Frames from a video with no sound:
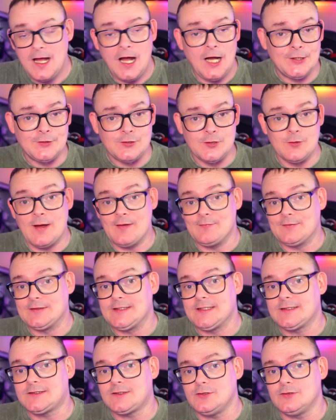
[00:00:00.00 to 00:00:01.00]
I do have a
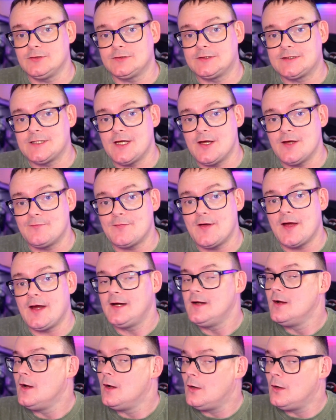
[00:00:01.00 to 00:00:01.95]
Discord server,